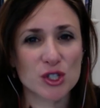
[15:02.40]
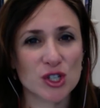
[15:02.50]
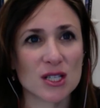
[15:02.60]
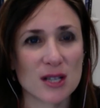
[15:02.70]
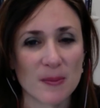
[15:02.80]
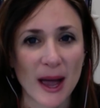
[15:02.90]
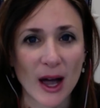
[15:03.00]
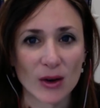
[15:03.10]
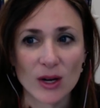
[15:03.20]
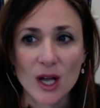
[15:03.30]
just
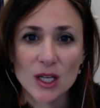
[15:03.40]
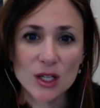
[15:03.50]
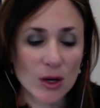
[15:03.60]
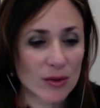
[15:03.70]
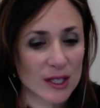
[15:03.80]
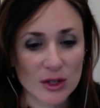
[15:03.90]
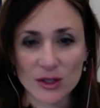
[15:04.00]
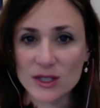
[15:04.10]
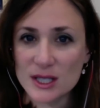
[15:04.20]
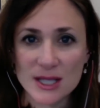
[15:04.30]
about you know these
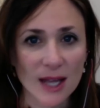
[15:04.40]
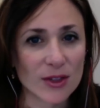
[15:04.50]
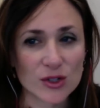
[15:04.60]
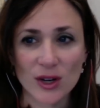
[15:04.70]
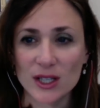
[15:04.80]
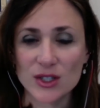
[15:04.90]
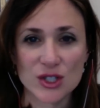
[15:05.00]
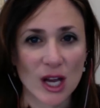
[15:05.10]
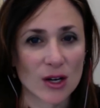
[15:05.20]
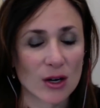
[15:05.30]
girls decide they're
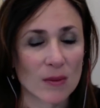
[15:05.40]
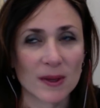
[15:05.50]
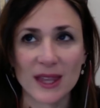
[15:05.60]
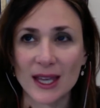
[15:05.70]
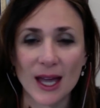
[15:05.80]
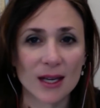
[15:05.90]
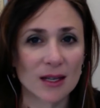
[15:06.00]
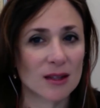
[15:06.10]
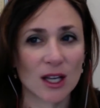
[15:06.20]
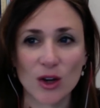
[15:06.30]
transgender but they get
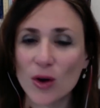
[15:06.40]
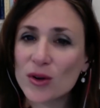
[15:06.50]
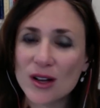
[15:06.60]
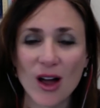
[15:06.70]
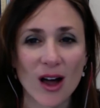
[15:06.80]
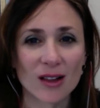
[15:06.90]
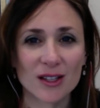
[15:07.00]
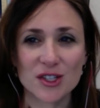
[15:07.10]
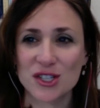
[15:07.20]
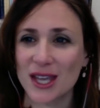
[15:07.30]
they go to
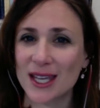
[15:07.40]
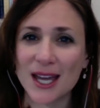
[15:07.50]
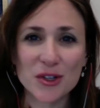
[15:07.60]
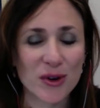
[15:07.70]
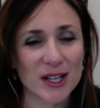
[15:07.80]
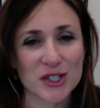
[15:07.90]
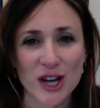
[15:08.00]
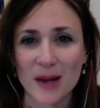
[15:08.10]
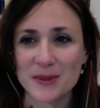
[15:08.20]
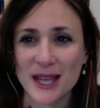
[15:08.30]
college they get great
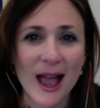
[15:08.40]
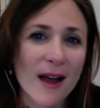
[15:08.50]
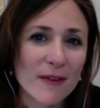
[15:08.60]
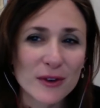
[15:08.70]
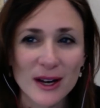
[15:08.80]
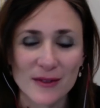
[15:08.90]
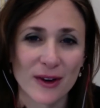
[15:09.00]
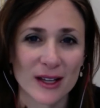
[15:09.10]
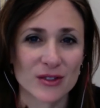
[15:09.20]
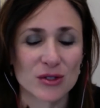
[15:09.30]
jobs they have great
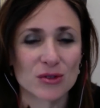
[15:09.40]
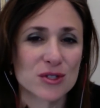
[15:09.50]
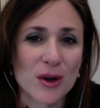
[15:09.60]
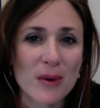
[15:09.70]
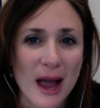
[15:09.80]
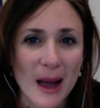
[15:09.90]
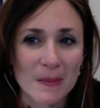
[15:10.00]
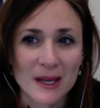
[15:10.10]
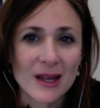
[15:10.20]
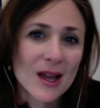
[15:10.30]
friends they're so
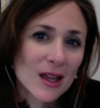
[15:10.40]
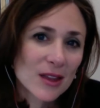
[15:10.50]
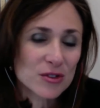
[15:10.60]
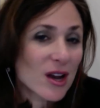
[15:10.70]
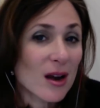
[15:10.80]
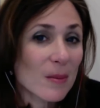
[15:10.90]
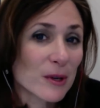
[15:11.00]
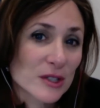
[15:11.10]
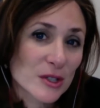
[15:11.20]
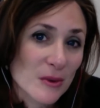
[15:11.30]
happy there's not a
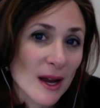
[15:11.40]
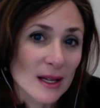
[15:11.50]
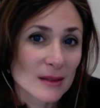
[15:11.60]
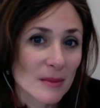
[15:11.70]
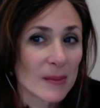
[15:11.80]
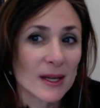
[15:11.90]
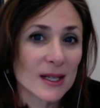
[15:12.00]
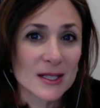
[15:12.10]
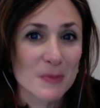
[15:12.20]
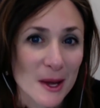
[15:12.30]
book to write maybe
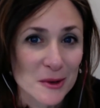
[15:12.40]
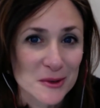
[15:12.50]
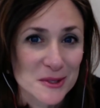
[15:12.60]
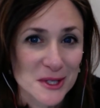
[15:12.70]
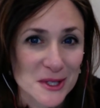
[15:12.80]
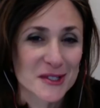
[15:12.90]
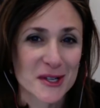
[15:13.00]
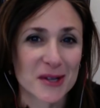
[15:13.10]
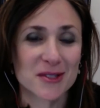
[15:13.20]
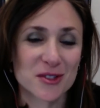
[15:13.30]
it is better to
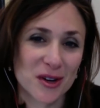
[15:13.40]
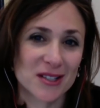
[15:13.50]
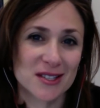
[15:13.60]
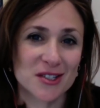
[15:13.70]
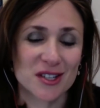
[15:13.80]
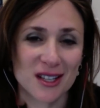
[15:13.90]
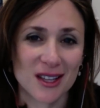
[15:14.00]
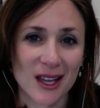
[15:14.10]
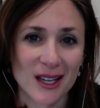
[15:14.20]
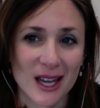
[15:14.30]
to transition in
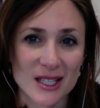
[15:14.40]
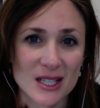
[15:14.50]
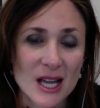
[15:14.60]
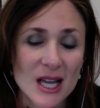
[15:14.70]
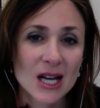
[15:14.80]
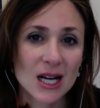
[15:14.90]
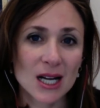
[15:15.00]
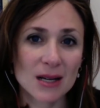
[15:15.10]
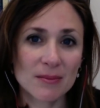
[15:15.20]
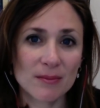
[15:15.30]
that case
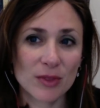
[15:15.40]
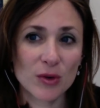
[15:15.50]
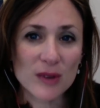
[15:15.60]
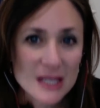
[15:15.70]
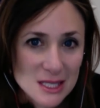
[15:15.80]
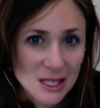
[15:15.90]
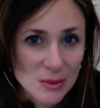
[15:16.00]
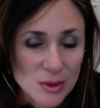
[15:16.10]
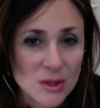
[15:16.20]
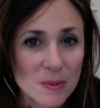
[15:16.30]
um, the reason i
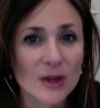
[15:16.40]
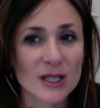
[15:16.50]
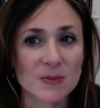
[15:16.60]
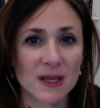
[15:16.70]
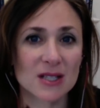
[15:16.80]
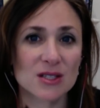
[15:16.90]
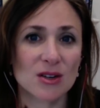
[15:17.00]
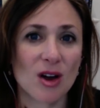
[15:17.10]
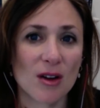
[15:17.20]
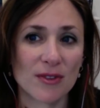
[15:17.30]
wrote the book is because
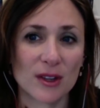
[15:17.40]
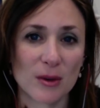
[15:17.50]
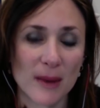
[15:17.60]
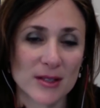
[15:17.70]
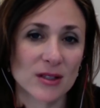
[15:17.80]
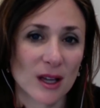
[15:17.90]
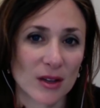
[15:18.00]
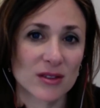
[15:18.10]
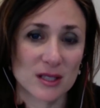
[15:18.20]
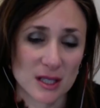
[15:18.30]
they're often their mental
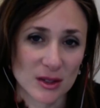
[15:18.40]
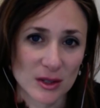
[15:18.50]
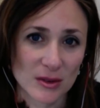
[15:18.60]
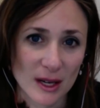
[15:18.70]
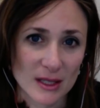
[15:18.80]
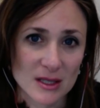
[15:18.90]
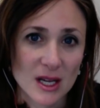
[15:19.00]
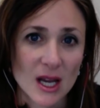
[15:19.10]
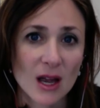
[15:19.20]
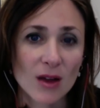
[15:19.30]
health
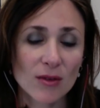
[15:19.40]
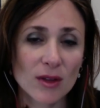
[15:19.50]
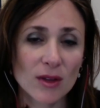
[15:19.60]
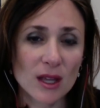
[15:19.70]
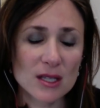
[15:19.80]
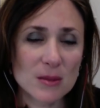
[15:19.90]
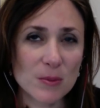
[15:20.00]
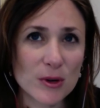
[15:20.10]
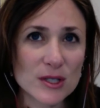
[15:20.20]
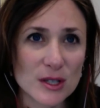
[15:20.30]
deteriorates it's
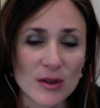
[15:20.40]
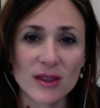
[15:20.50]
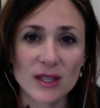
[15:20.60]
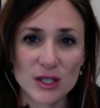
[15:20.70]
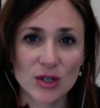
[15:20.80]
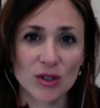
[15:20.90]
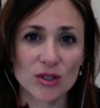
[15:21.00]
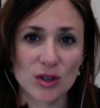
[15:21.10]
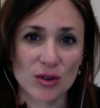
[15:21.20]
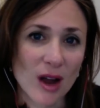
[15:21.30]
important to know that these
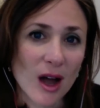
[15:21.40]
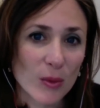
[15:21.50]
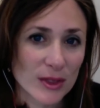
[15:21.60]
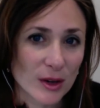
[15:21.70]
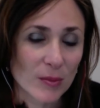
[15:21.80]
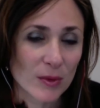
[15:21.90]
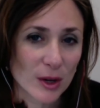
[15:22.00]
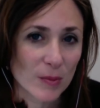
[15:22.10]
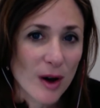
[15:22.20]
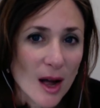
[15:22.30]
girls are not what their
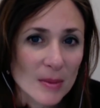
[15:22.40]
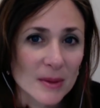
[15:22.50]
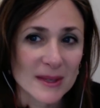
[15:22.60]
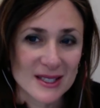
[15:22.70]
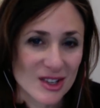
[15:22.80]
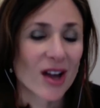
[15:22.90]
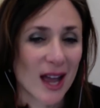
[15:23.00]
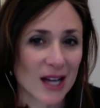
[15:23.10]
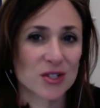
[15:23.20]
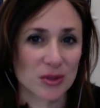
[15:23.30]
their problem is not
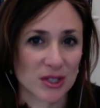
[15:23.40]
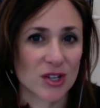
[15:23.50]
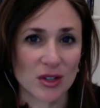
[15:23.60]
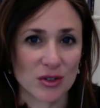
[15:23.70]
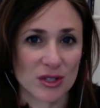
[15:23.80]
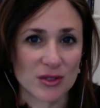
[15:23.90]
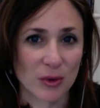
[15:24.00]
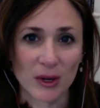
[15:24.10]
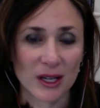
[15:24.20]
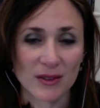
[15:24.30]
actually gender
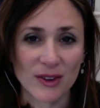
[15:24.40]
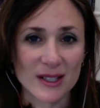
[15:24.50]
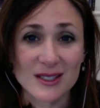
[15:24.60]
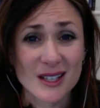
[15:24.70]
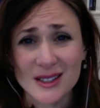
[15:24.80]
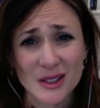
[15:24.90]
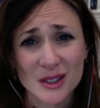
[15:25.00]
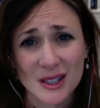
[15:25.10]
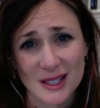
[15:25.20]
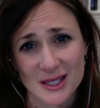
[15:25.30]
dysphoria. In fact, it doesn't
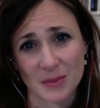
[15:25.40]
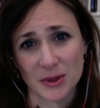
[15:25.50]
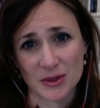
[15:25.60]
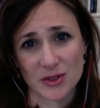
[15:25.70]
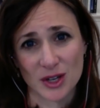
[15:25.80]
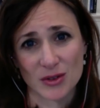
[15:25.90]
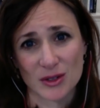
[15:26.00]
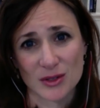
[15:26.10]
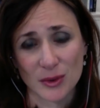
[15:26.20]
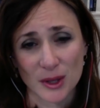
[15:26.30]
look like typical gender
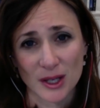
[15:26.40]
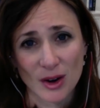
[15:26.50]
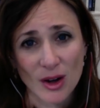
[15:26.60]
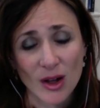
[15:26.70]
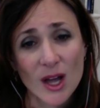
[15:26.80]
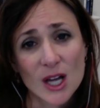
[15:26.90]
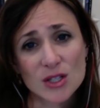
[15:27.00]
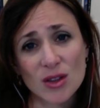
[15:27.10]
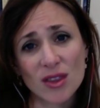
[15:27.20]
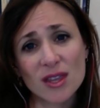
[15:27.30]
dysphoria at all.
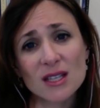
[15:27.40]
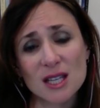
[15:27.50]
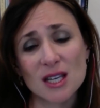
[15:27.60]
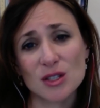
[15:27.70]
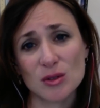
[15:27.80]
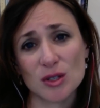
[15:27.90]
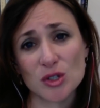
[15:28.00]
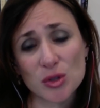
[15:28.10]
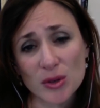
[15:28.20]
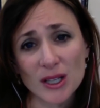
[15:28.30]
So the things they do to
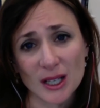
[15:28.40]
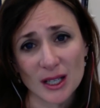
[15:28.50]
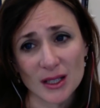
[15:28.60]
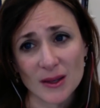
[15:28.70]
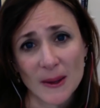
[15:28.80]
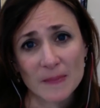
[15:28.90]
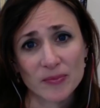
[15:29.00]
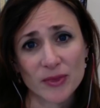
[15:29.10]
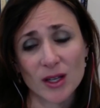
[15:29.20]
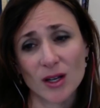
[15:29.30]
treat it,
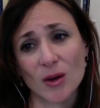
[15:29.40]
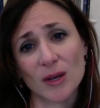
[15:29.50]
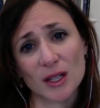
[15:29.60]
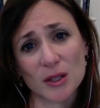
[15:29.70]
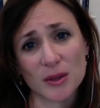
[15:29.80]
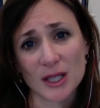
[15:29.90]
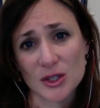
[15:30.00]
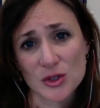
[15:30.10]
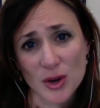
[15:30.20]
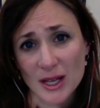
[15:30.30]
you know,
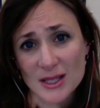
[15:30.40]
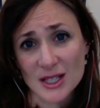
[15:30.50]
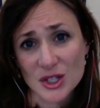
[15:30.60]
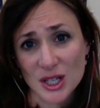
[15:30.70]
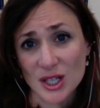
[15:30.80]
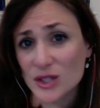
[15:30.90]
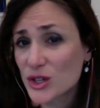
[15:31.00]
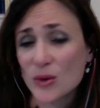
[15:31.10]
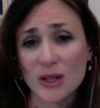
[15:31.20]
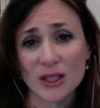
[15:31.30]
including transition,
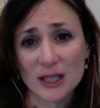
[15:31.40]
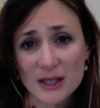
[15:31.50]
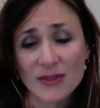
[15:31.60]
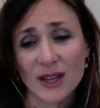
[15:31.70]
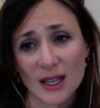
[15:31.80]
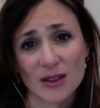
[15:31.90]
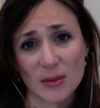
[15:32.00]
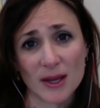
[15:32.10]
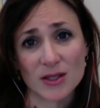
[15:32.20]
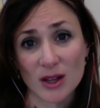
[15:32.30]
don't alleviate their
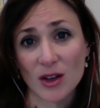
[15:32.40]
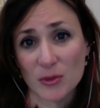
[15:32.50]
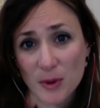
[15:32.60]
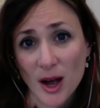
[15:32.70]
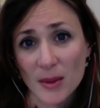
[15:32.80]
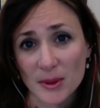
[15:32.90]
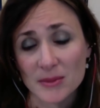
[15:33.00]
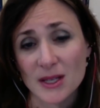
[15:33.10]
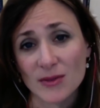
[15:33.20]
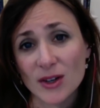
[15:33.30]
mental health
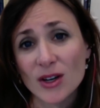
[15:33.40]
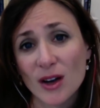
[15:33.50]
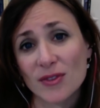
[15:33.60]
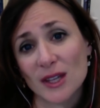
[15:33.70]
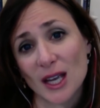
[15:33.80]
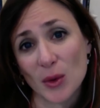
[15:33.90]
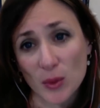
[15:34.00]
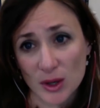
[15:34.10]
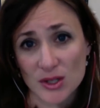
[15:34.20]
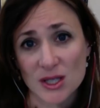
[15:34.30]
problems. And very often they get
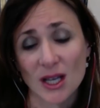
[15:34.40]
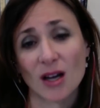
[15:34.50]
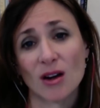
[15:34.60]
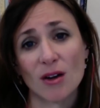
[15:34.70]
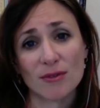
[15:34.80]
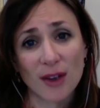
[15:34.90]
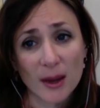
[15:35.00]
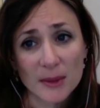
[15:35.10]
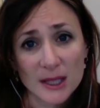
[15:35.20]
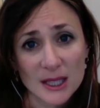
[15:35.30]
worse. They cut off
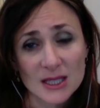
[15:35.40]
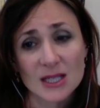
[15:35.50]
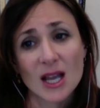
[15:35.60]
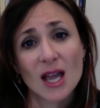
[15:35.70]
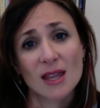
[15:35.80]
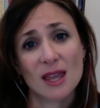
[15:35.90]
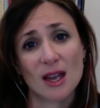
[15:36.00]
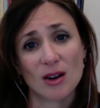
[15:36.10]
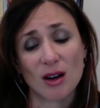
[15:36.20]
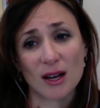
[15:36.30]
families,
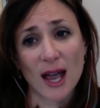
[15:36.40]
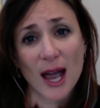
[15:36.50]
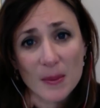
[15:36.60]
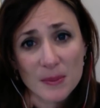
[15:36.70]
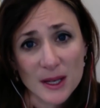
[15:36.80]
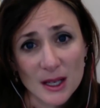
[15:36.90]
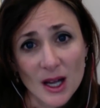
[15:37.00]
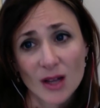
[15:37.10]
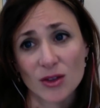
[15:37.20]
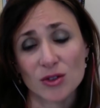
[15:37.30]
they are unhappy,
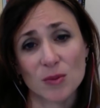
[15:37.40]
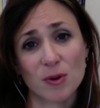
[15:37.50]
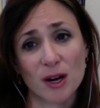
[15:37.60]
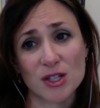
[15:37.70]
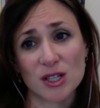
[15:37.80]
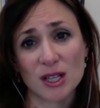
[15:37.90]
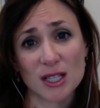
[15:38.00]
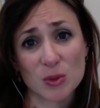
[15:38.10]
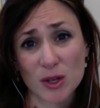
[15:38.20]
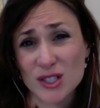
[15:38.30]
their depression
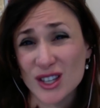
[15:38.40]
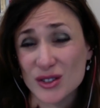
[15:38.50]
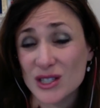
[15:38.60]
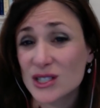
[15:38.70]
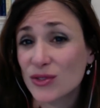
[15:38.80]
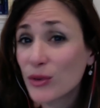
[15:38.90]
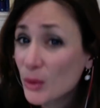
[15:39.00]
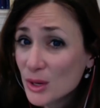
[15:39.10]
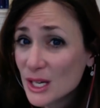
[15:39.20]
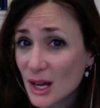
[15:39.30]
gets worse, their
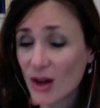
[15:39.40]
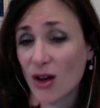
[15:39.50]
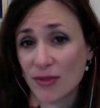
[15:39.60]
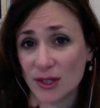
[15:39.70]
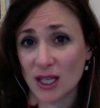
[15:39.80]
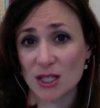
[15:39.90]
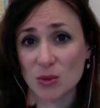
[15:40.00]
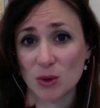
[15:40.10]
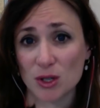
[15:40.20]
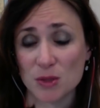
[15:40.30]
dysphoria often
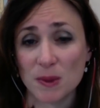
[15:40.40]
gets worse